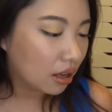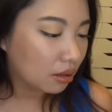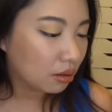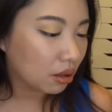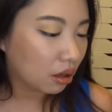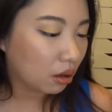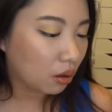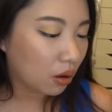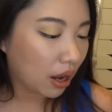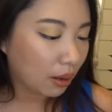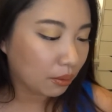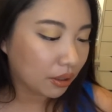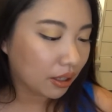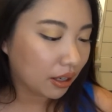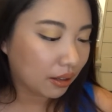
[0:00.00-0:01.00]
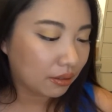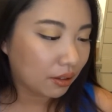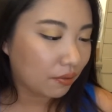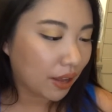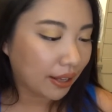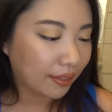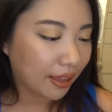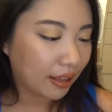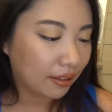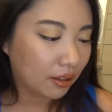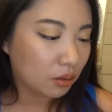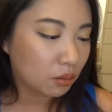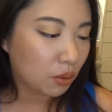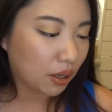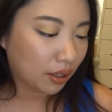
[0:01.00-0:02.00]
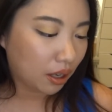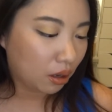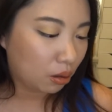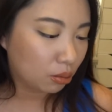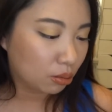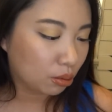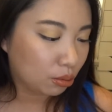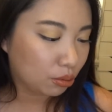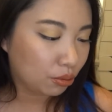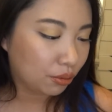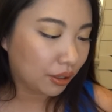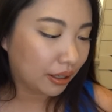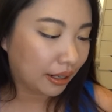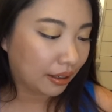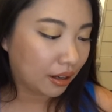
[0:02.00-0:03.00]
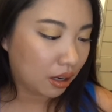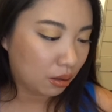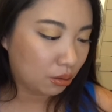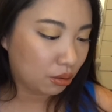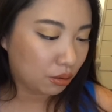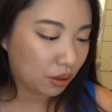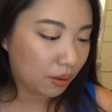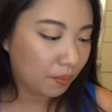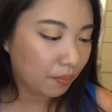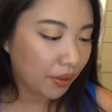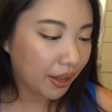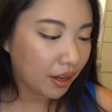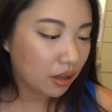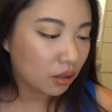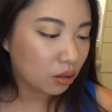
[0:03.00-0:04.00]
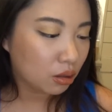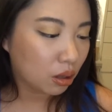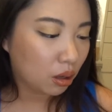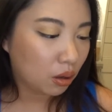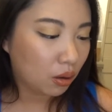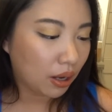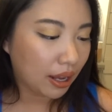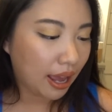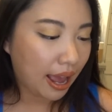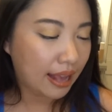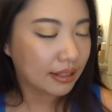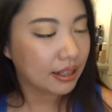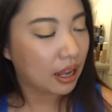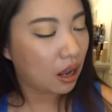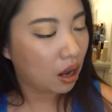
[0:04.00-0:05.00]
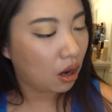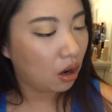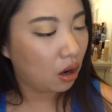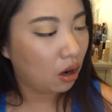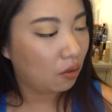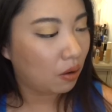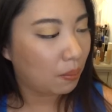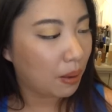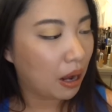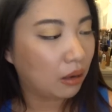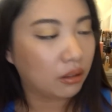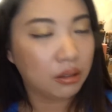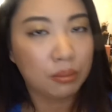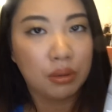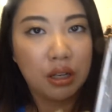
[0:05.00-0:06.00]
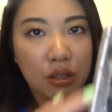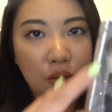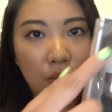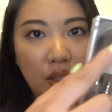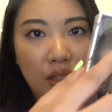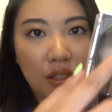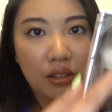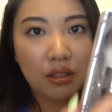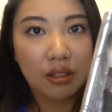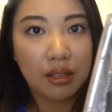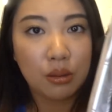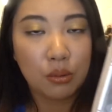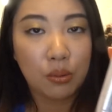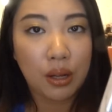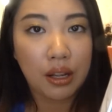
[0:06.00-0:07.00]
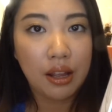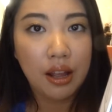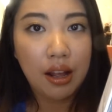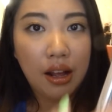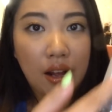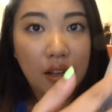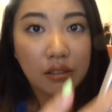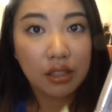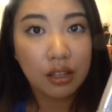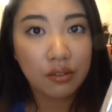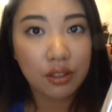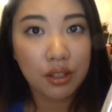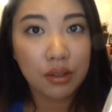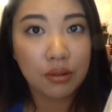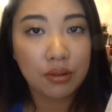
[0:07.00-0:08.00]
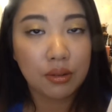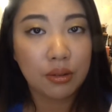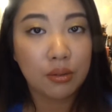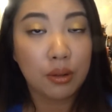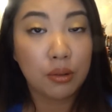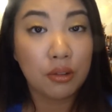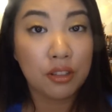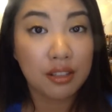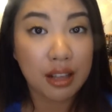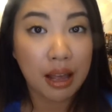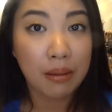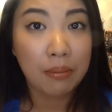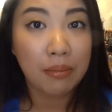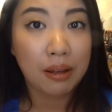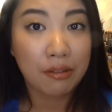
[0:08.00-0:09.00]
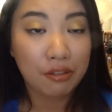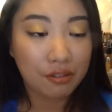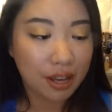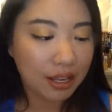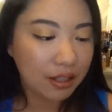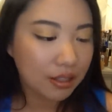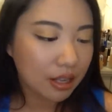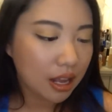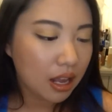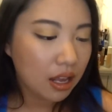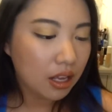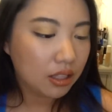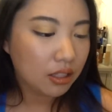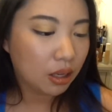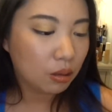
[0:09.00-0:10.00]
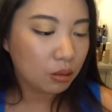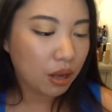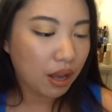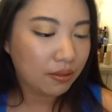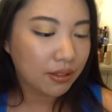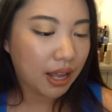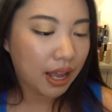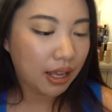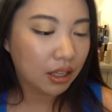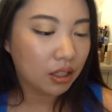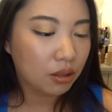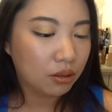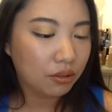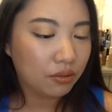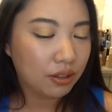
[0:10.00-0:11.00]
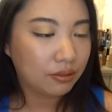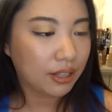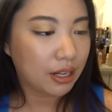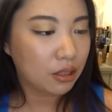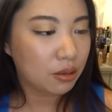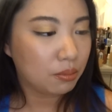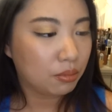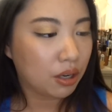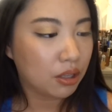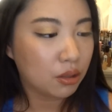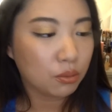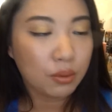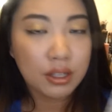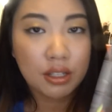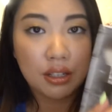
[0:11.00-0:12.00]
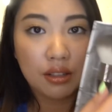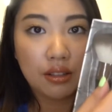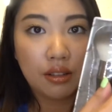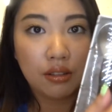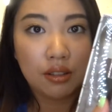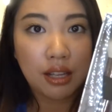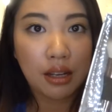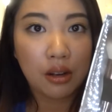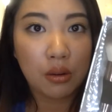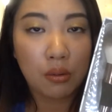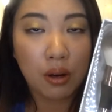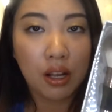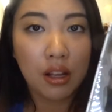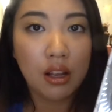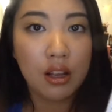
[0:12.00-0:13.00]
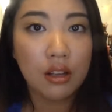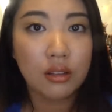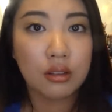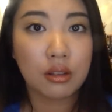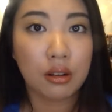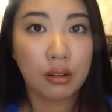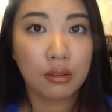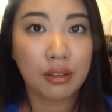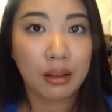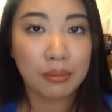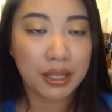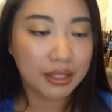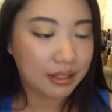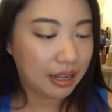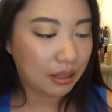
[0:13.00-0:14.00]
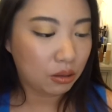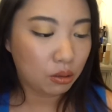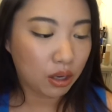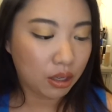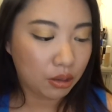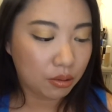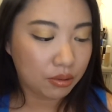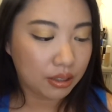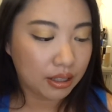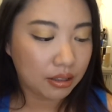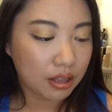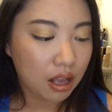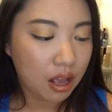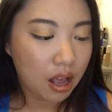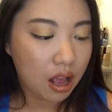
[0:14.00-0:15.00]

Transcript: So I really love the fact that this one can also doing like contour. So it has an all over powder brush, which is this one. I'll definitely use this one to set my face. They also have the angled foundation brush, which is the second one. So that means that you can use this,